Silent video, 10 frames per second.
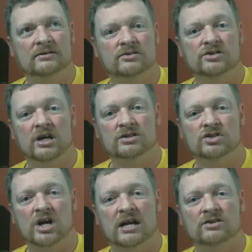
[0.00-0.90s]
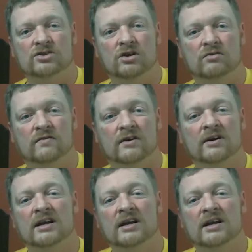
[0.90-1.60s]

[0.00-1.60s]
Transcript: just changed over.